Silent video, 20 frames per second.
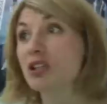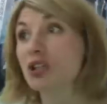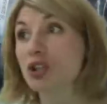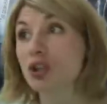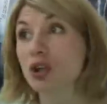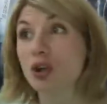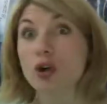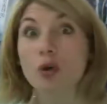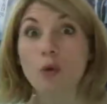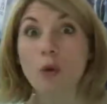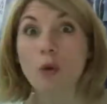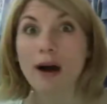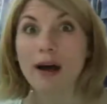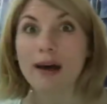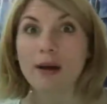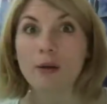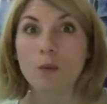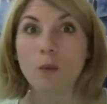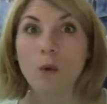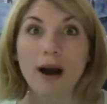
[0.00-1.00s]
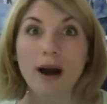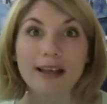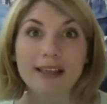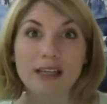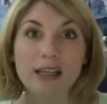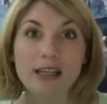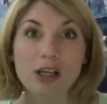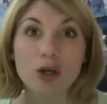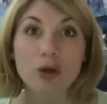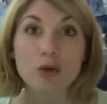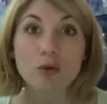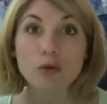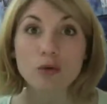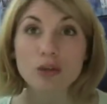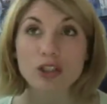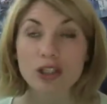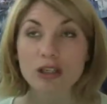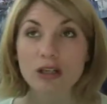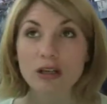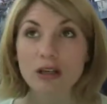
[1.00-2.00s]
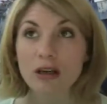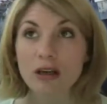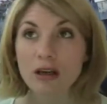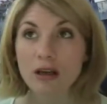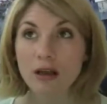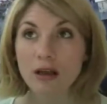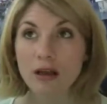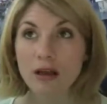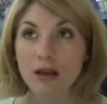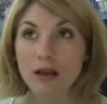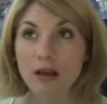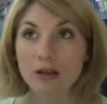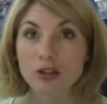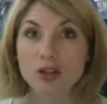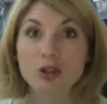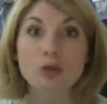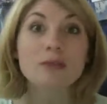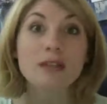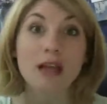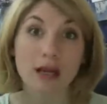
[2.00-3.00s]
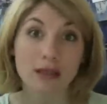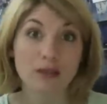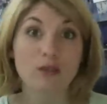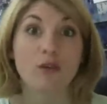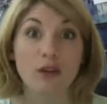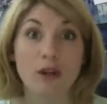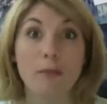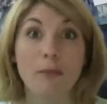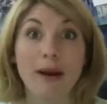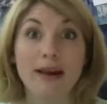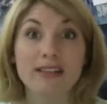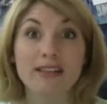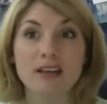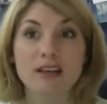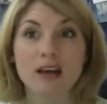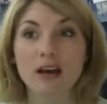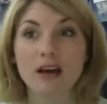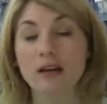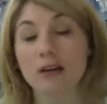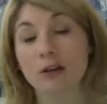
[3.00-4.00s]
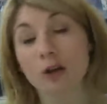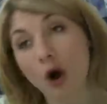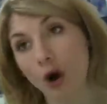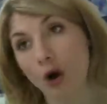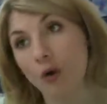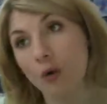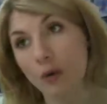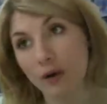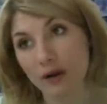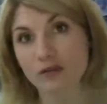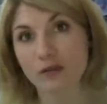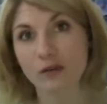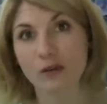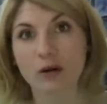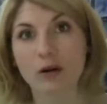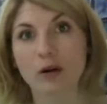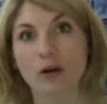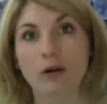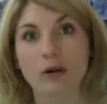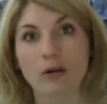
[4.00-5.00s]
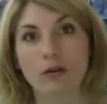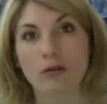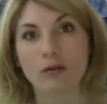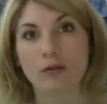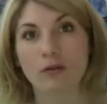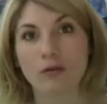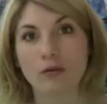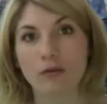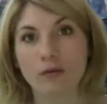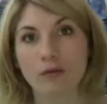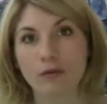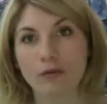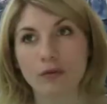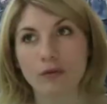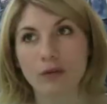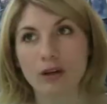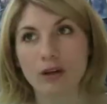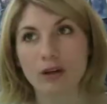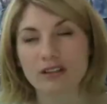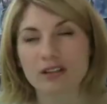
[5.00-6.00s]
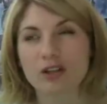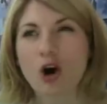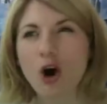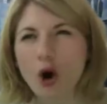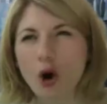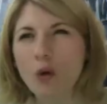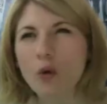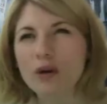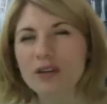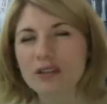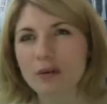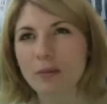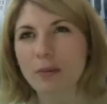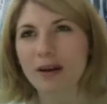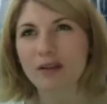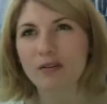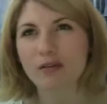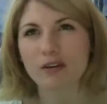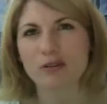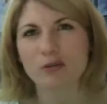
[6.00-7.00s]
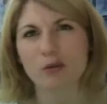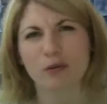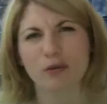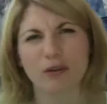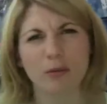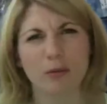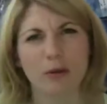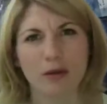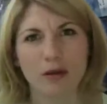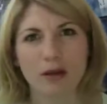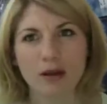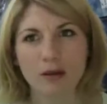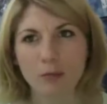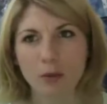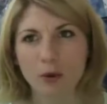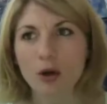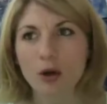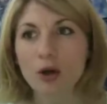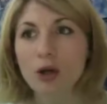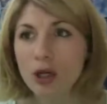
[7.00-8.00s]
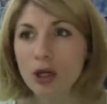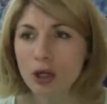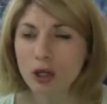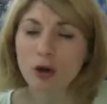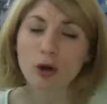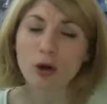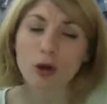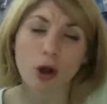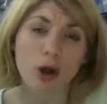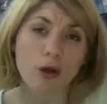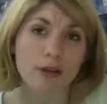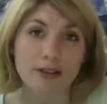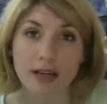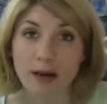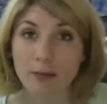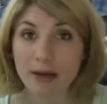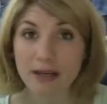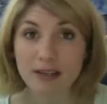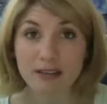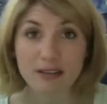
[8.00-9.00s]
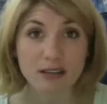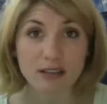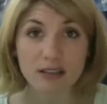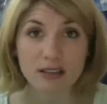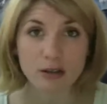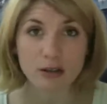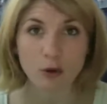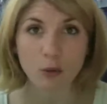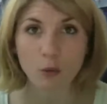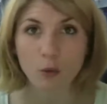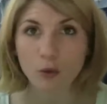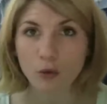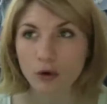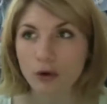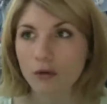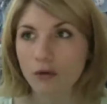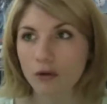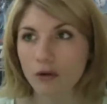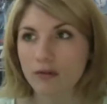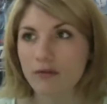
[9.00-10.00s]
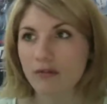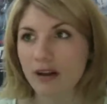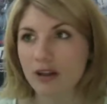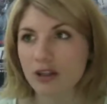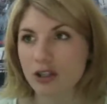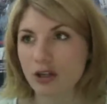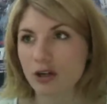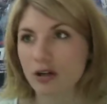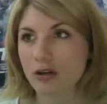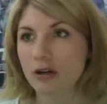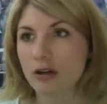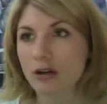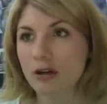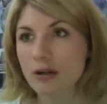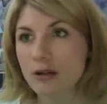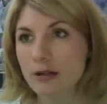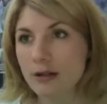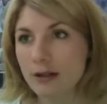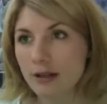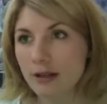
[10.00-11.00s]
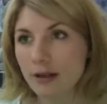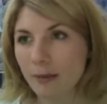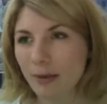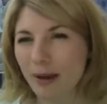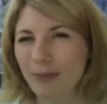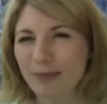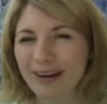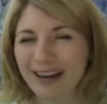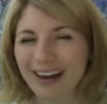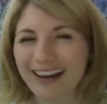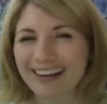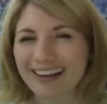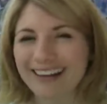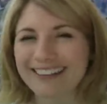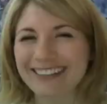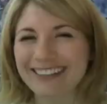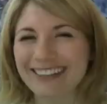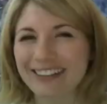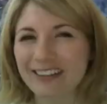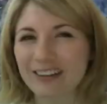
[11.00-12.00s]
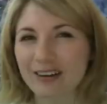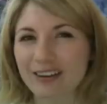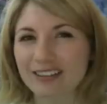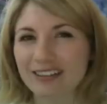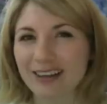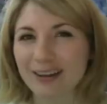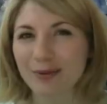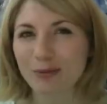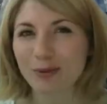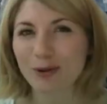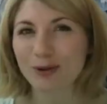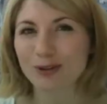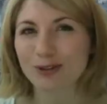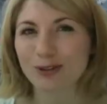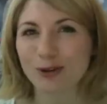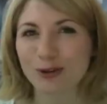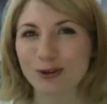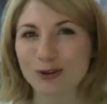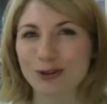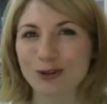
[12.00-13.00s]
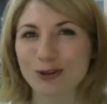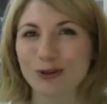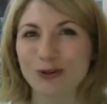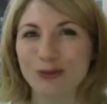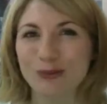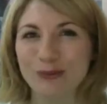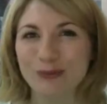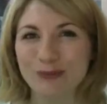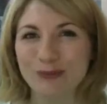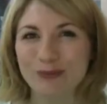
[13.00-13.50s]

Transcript: is so widely used, and sometimes for the better, and not always for the. It's not always a benefit to a film, I think, but you know, a lot of the time it is, and it's a wonderful invention. I'm kind of glad Attack the Block's old school.